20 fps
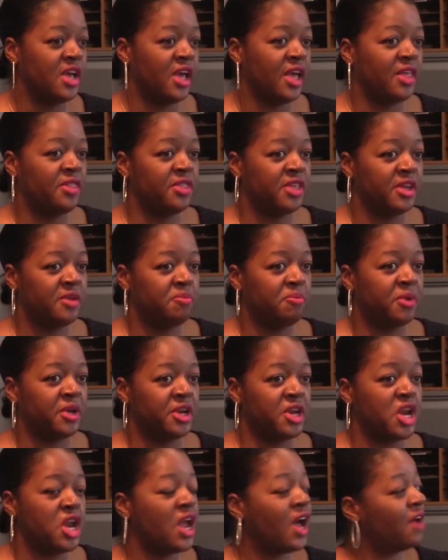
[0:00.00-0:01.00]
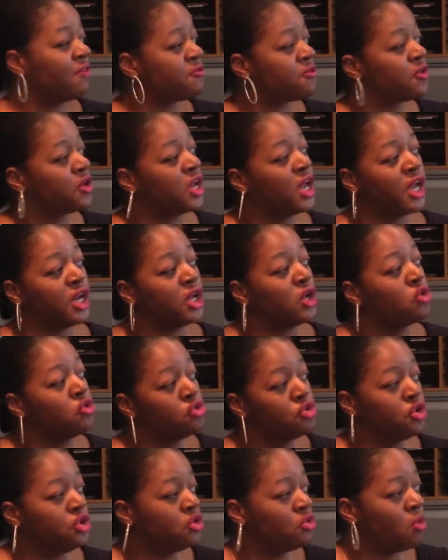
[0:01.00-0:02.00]
and then but not forgetting
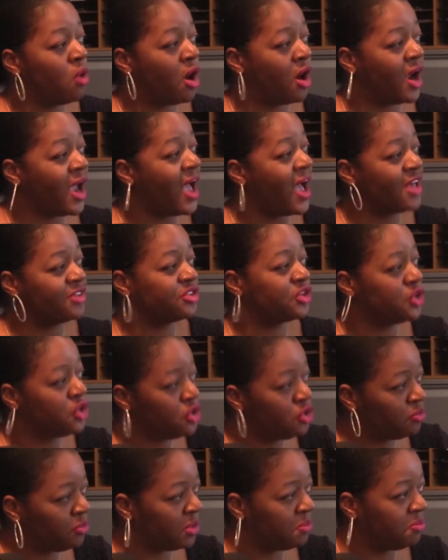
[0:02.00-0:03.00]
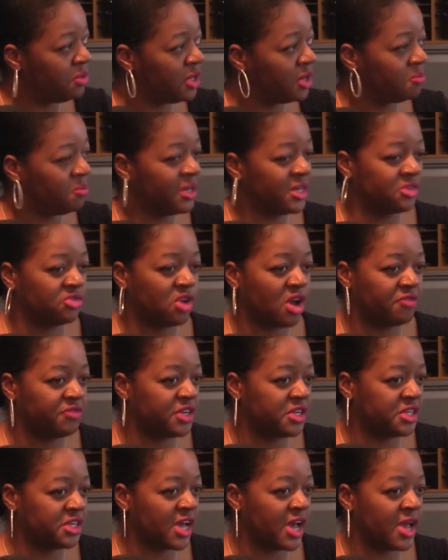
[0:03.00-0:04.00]
who you are as a human being? Because
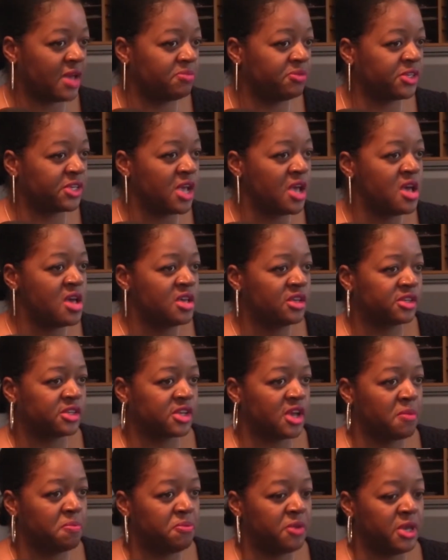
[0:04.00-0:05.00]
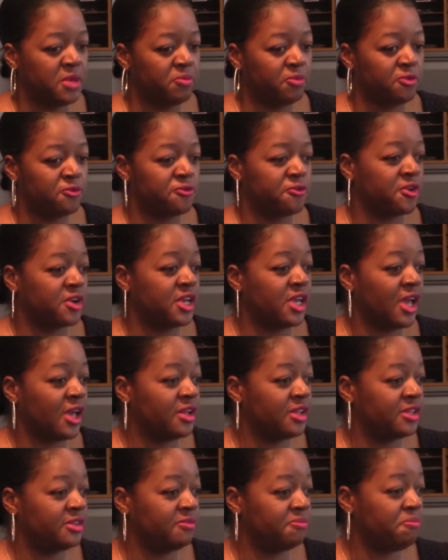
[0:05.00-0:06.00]
oftentimes some people
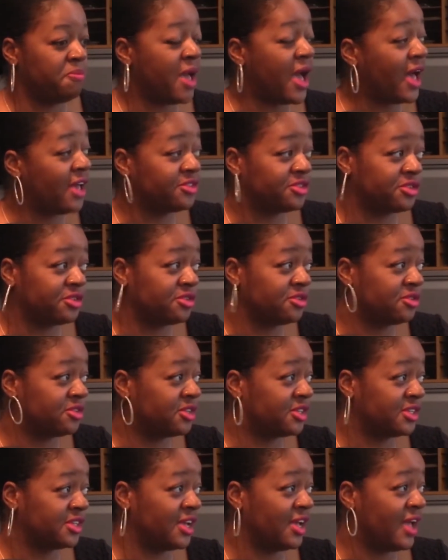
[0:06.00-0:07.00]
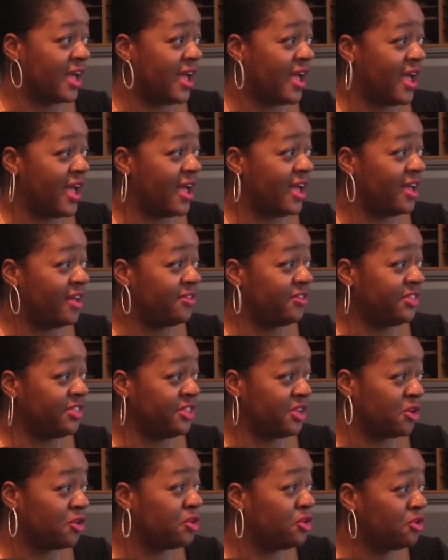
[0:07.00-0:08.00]
forget pastors,
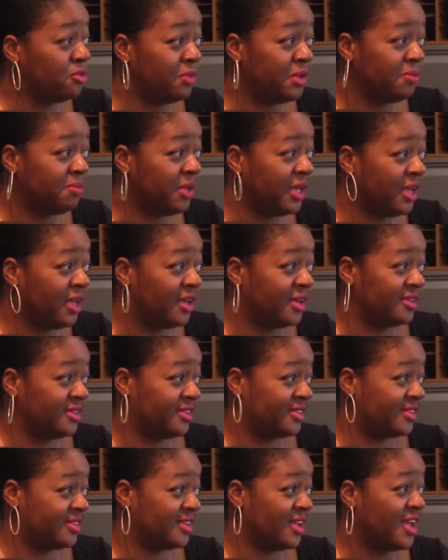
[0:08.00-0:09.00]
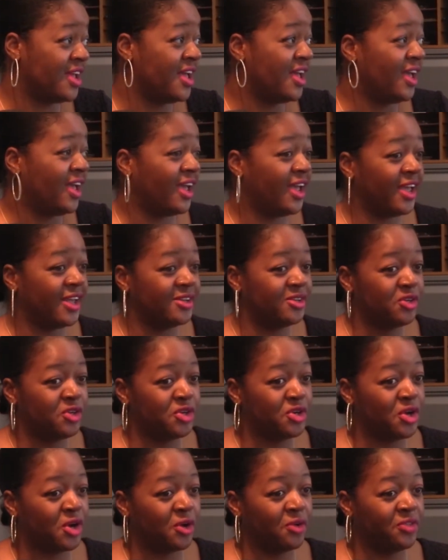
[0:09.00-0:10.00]
they're human beings. And
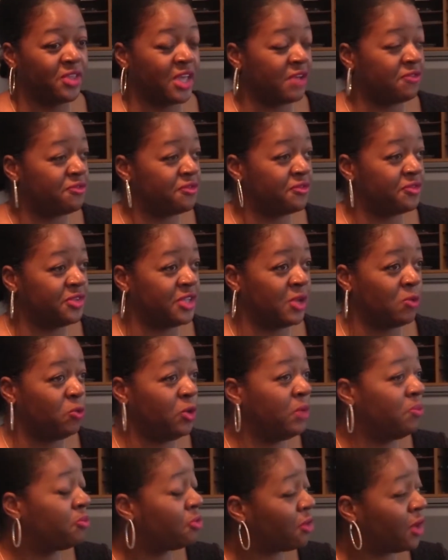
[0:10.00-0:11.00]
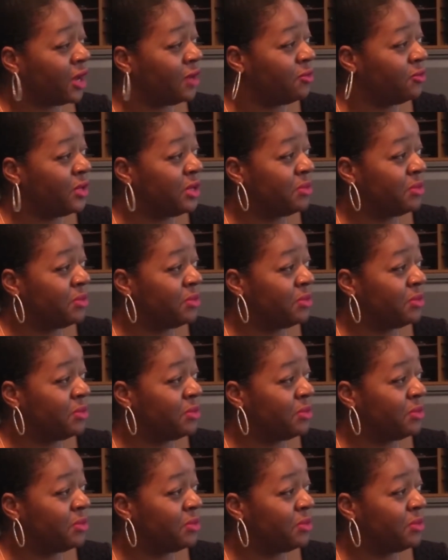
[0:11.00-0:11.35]
we pray